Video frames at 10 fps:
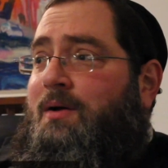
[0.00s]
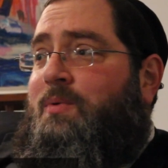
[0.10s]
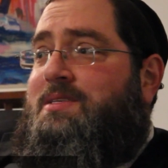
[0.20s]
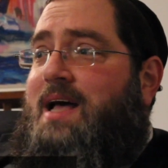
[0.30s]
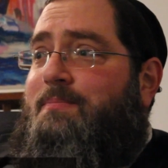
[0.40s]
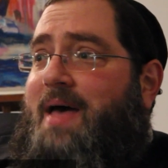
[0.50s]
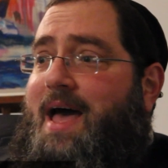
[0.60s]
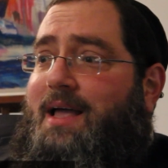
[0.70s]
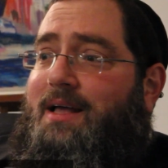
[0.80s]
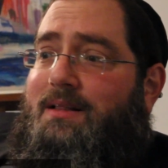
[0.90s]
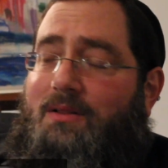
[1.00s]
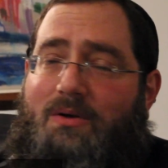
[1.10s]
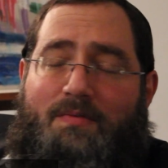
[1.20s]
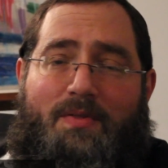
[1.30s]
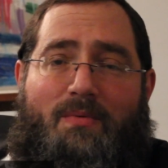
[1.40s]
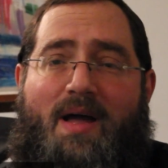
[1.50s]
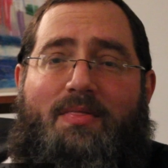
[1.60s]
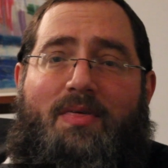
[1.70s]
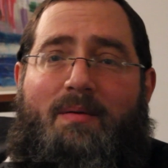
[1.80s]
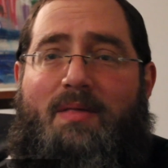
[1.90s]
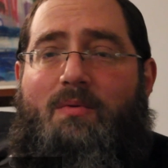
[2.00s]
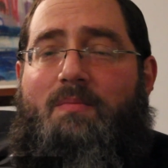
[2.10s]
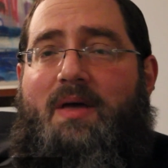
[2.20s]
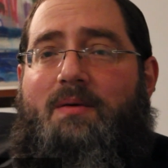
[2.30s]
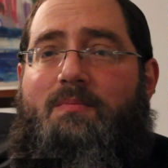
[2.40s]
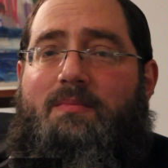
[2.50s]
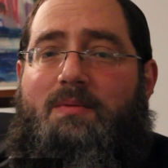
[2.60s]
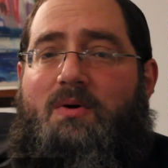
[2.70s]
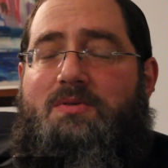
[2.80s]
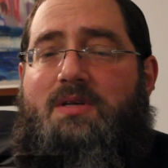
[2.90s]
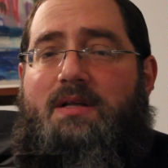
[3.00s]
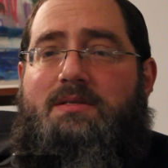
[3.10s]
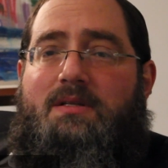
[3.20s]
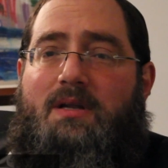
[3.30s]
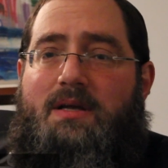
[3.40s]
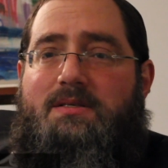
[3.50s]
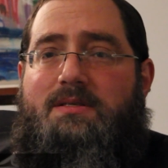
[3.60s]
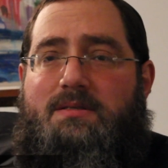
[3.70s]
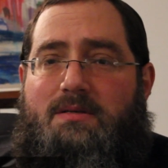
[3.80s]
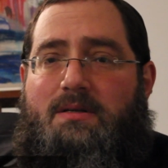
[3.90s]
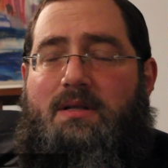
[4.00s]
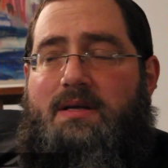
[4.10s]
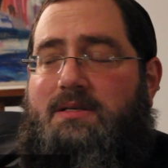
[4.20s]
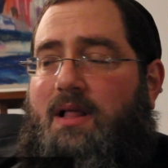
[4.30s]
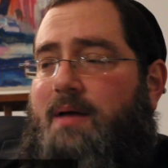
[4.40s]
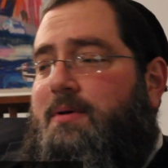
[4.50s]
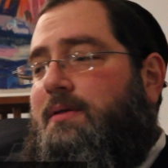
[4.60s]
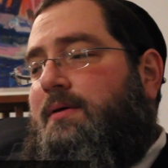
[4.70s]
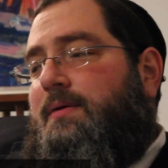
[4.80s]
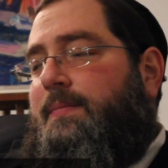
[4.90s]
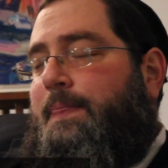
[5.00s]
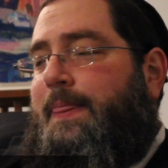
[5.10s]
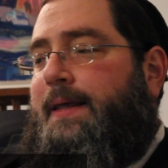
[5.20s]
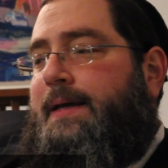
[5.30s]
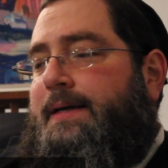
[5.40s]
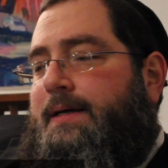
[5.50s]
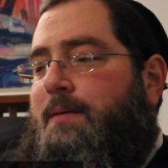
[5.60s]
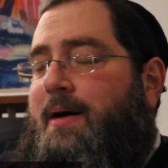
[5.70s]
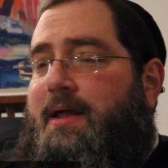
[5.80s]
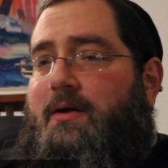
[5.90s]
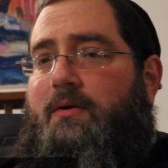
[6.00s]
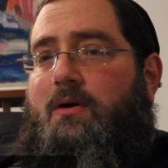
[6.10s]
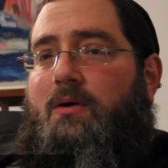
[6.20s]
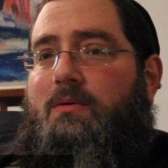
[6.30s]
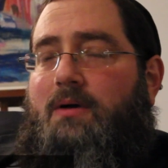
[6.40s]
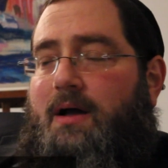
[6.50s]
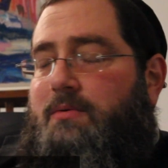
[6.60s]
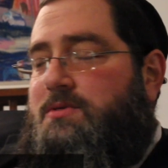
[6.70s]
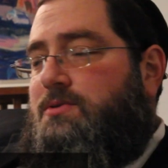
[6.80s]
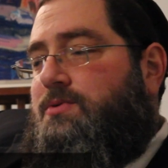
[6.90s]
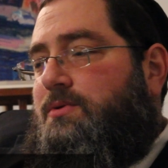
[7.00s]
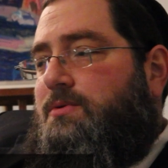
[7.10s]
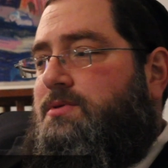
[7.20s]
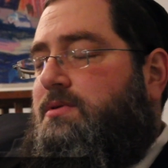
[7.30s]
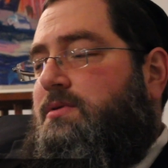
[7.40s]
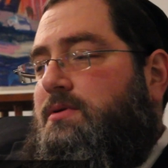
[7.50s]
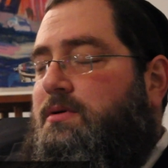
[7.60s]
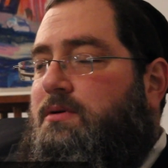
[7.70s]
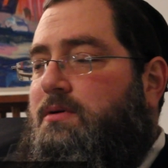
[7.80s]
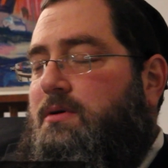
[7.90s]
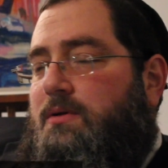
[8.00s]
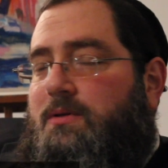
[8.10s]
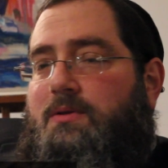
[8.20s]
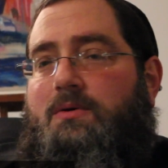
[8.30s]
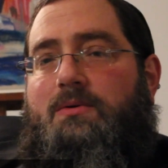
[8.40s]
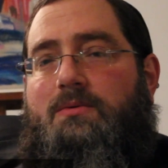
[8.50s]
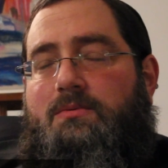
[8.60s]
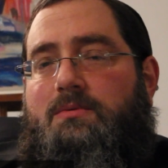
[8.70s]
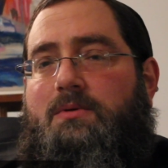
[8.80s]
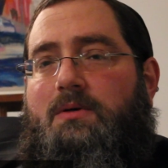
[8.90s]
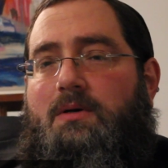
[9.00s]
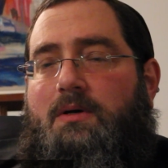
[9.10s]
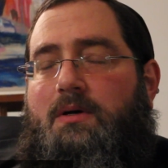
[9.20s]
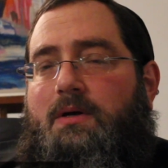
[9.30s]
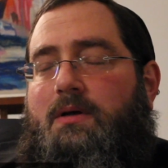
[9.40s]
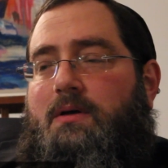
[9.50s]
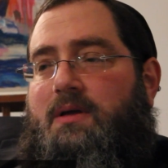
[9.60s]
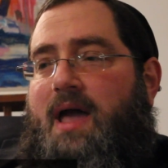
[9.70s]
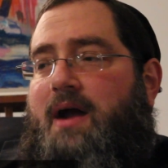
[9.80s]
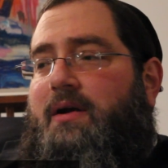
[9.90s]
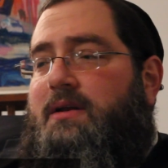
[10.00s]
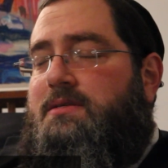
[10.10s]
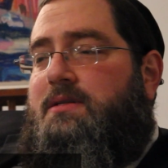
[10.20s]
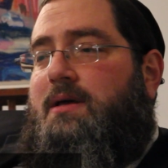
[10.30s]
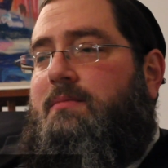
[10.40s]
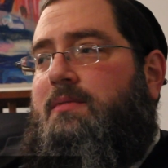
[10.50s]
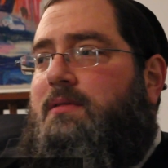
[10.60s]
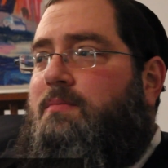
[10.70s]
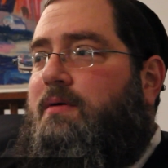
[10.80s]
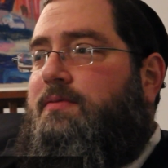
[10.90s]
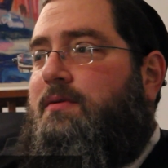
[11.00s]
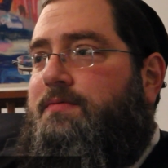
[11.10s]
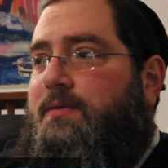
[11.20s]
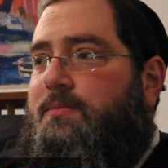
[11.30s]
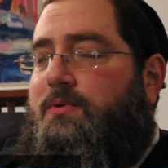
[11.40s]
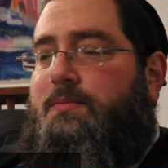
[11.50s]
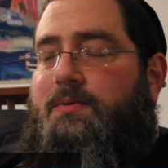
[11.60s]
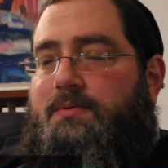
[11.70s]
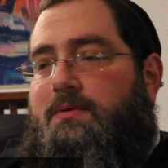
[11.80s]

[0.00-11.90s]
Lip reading: we sat back and looked for the right theme that would make the most sense in today's climate. About a year ago, I was introduced to Garrett and his team, the Buffalo Film Group,